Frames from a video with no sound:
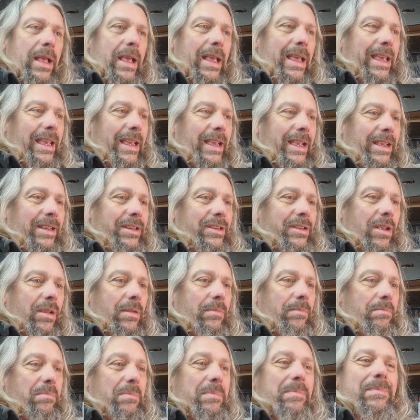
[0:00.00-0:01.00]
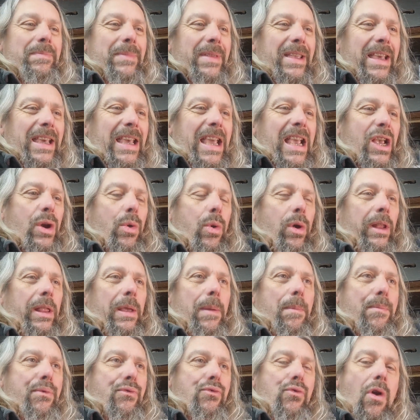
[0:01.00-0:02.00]
is equally
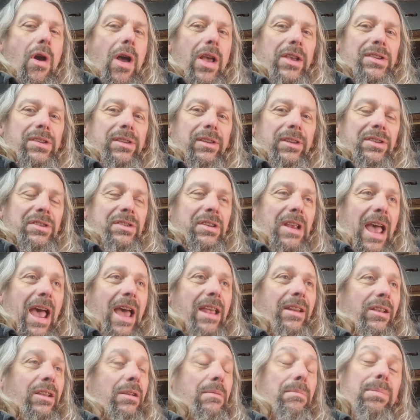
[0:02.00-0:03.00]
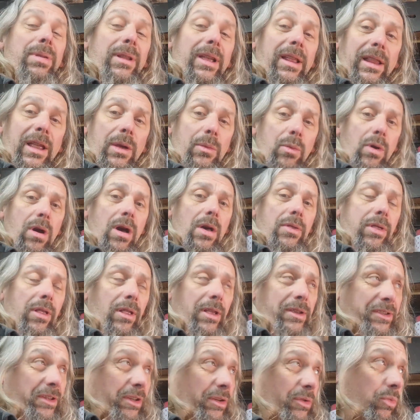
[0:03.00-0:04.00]
priceless and completely
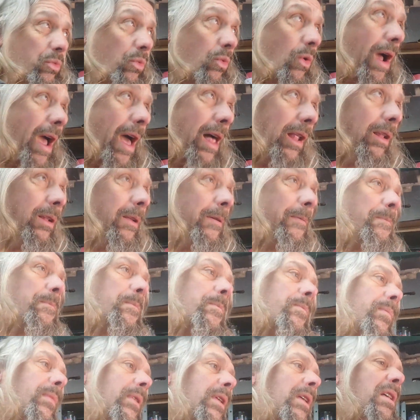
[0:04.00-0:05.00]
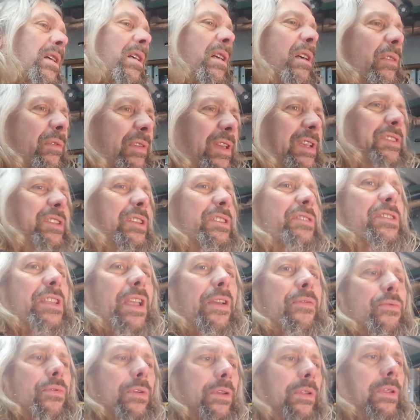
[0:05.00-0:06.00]
worthless as well. This is
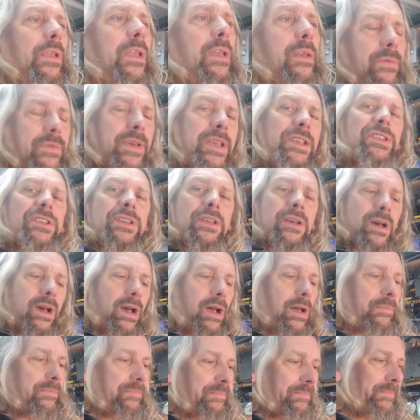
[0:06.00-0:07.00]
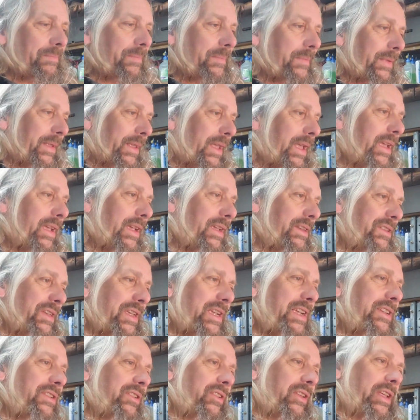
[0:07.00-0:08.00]
different. This car is
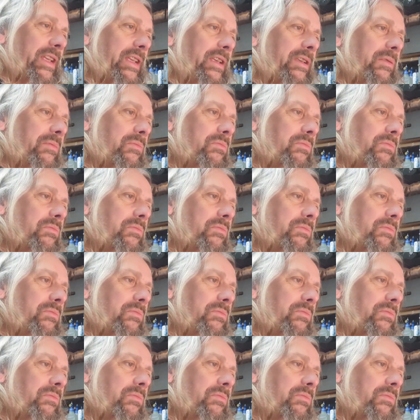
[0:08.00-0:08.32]
easily